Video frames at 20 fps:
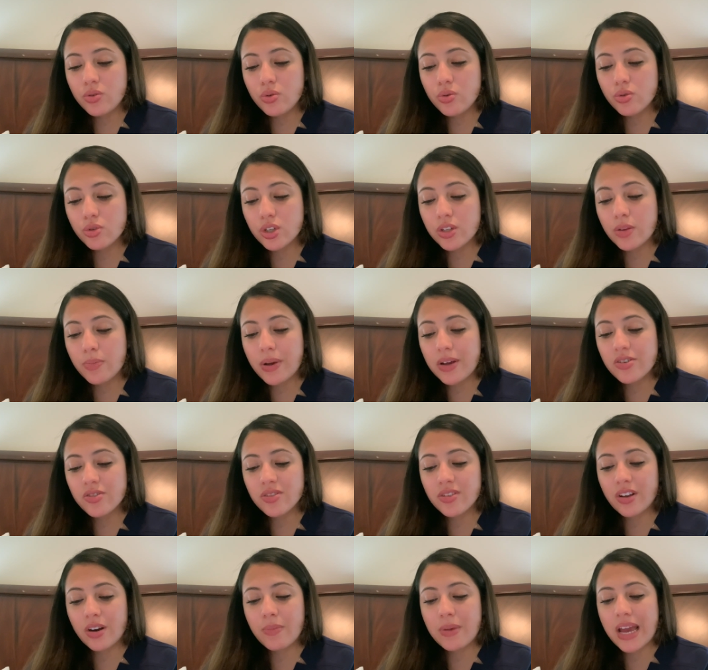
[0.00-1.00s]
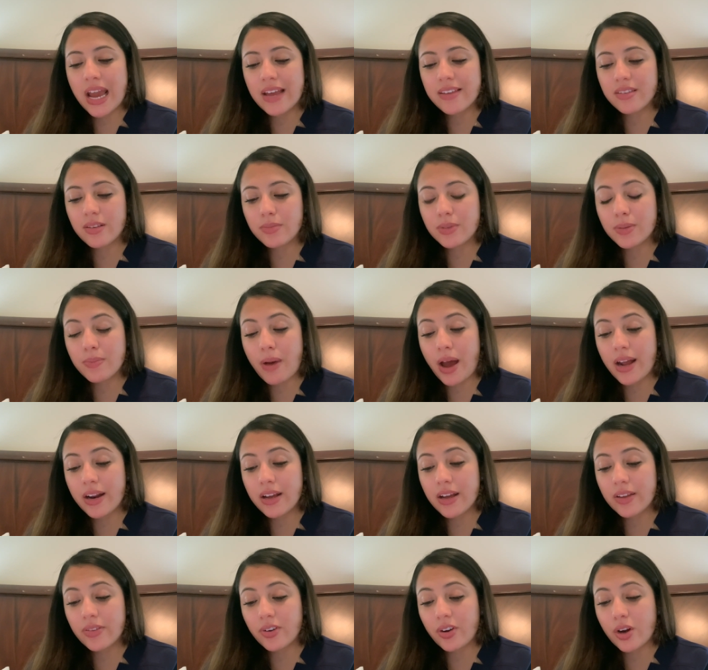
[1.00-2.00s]
Usually the patient's going to be
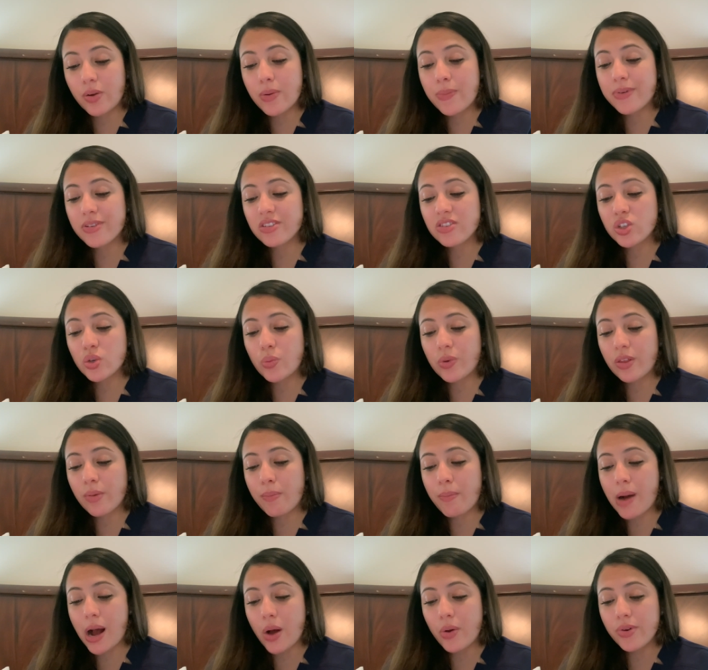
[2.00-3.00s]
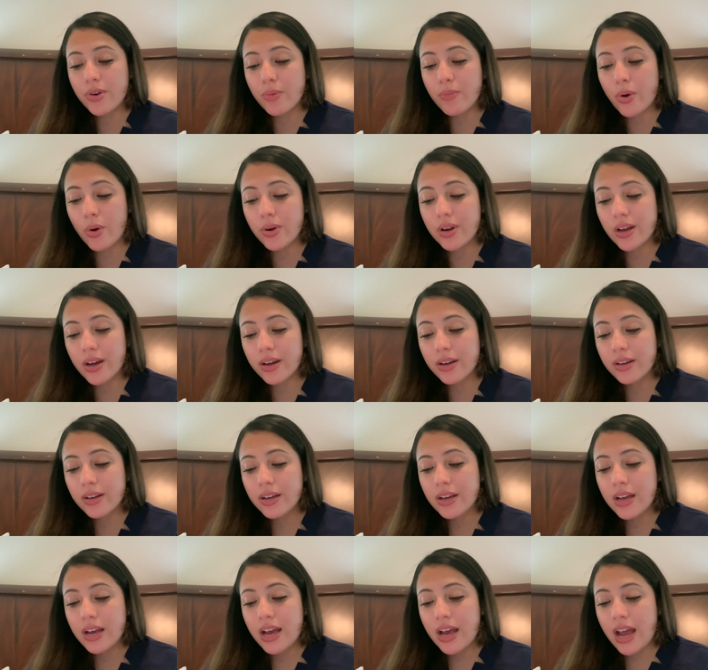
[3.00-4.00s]
asymptomatic. They're going to be presenting with a mild pneumonia,
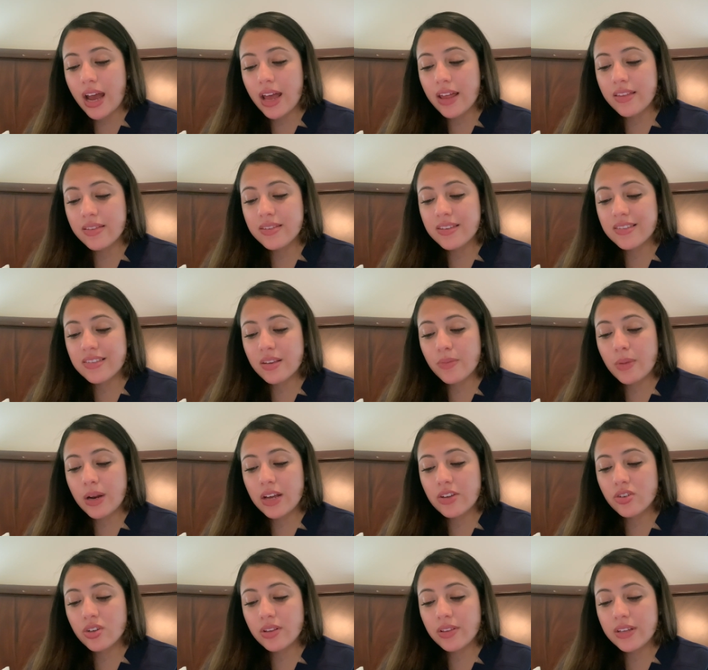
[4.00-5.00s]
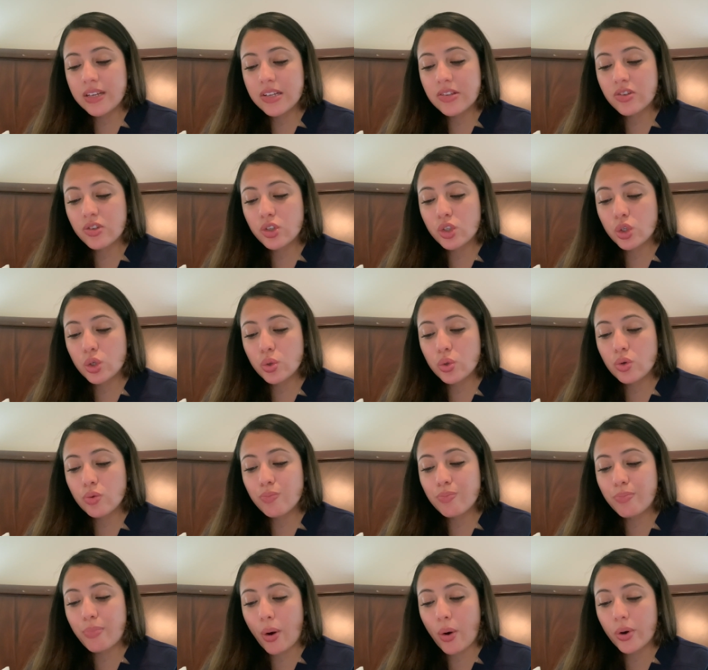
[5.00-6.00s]
and dissemination leads to
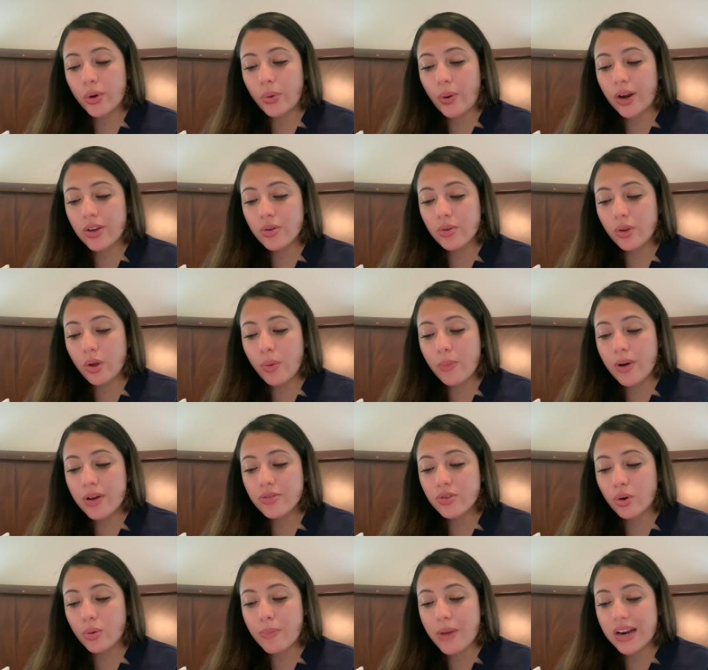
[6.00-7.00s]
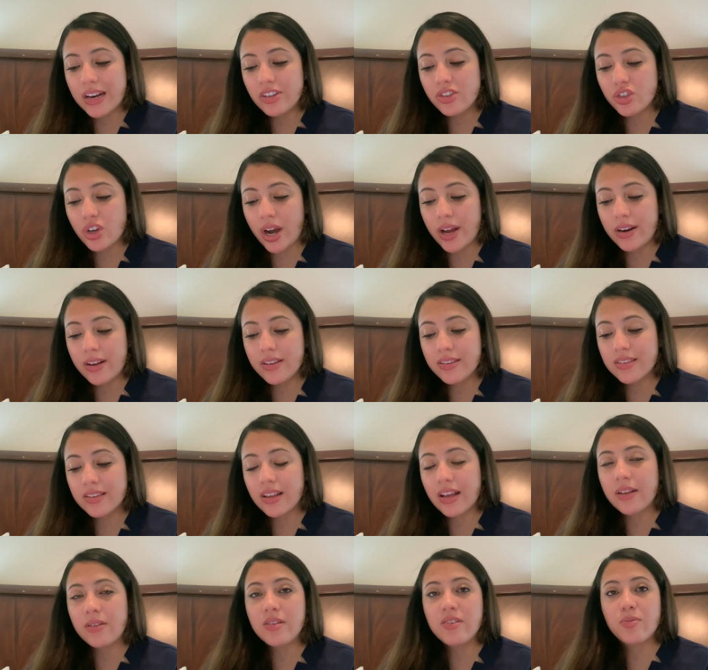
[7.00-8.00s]
bone granulomas or meningitis,
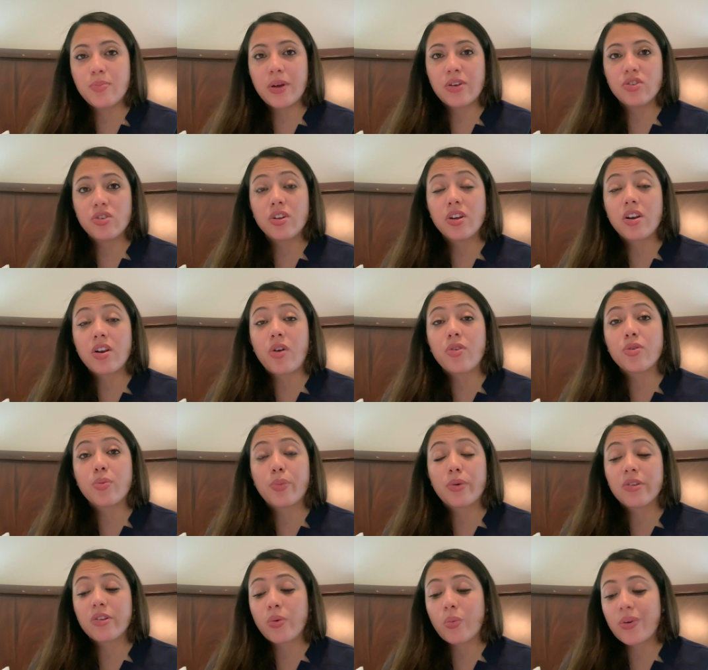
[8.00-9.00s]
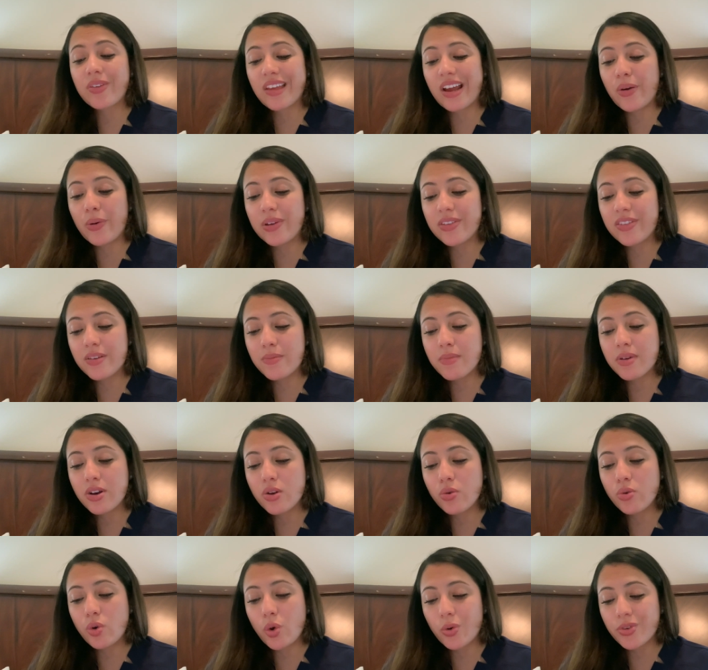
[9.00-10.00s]
and these patients can also present with erythema
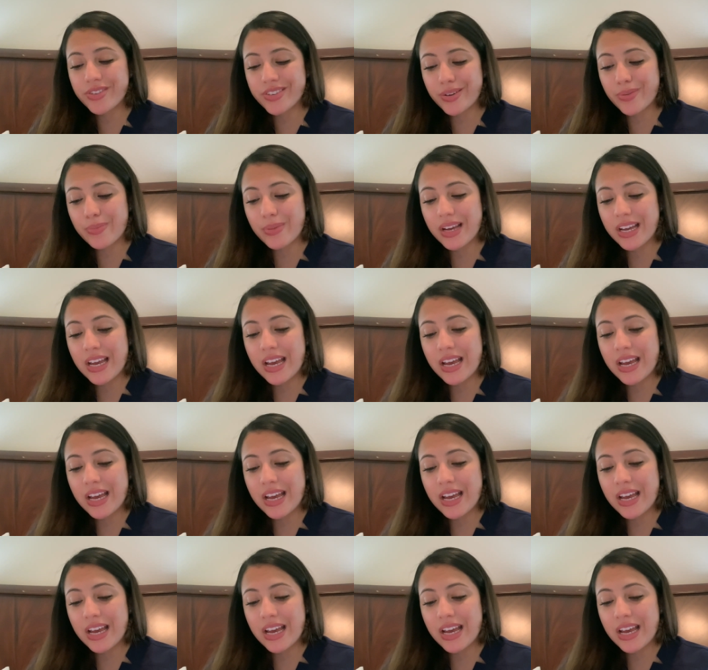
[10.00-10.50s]
nodosum.